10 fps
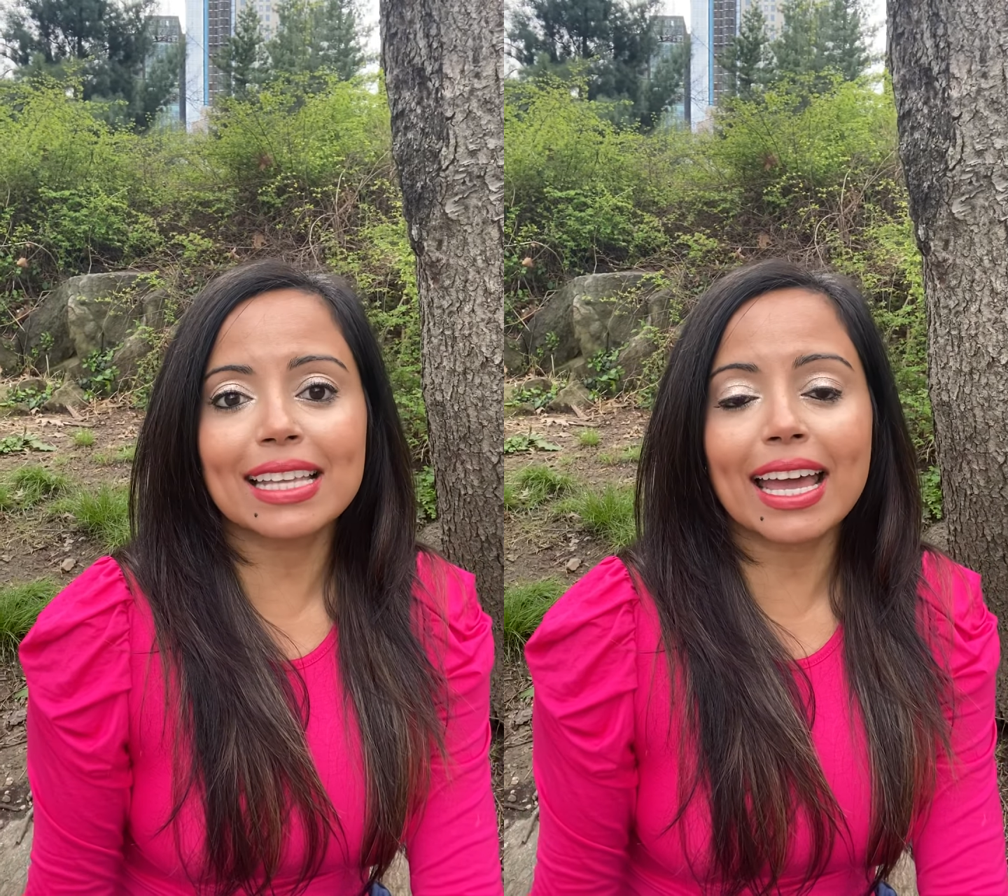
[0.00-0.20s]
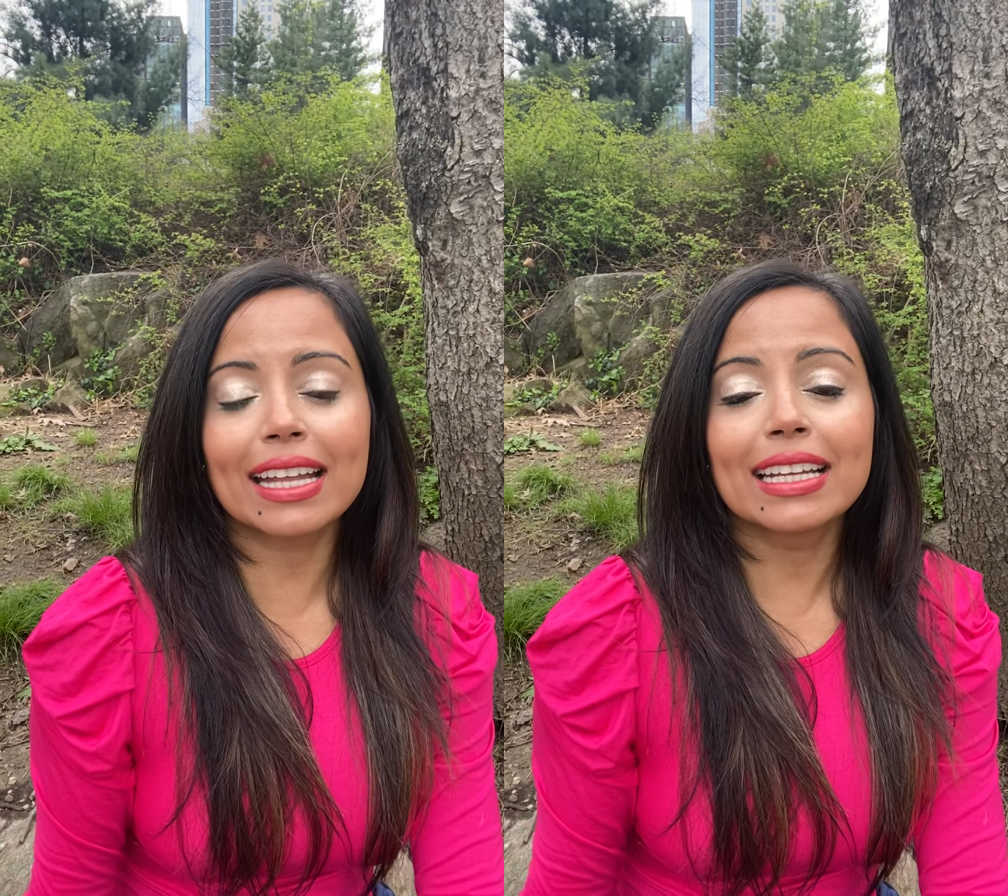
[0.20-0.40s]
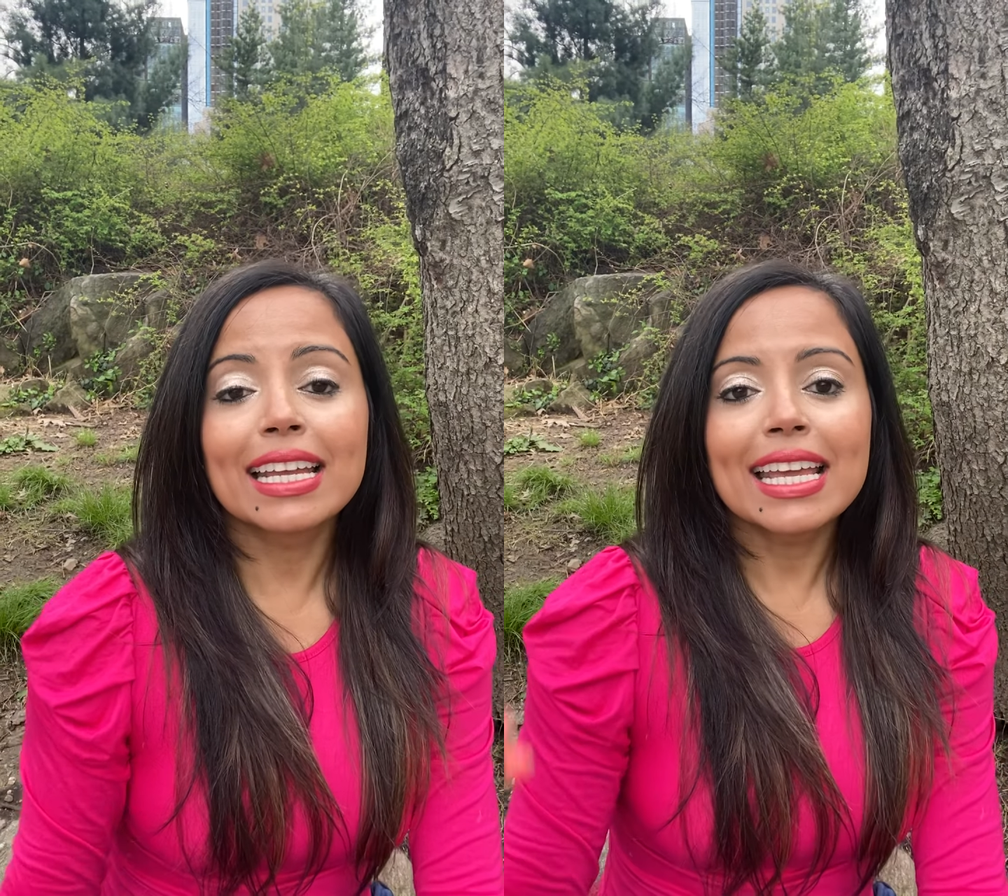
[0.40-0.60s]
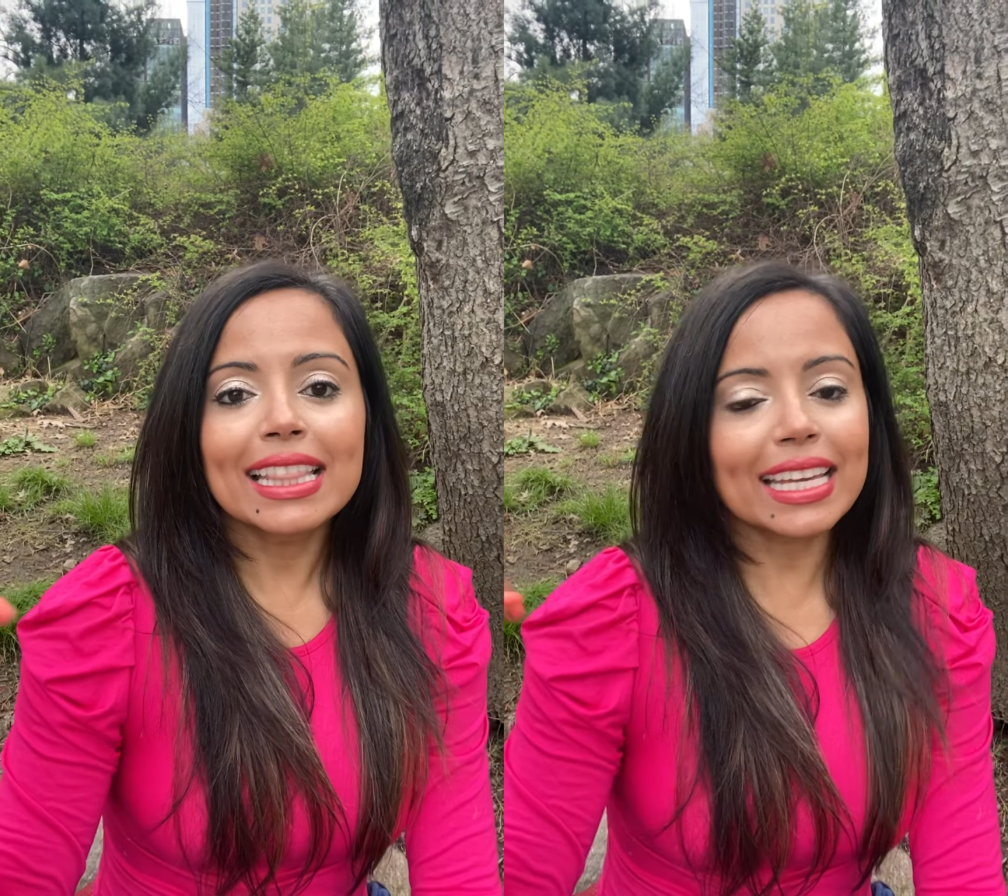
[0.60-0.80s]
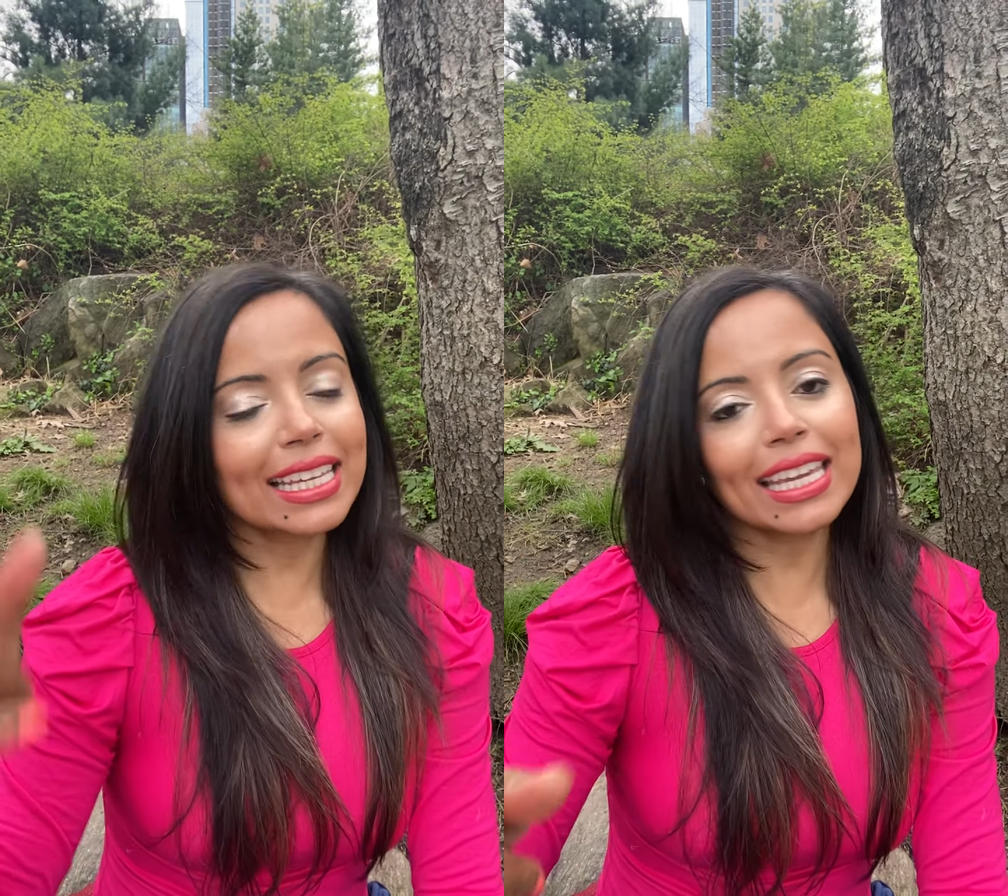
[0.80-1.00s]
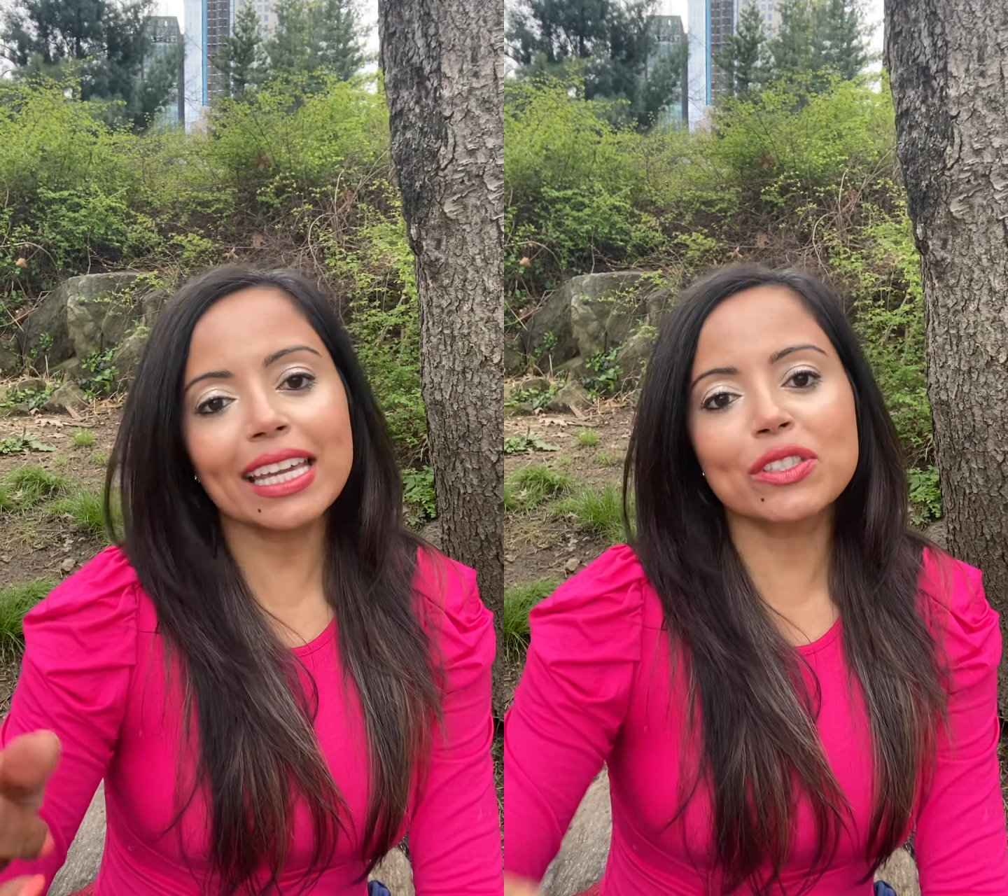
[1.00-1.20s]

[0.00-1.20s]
And the key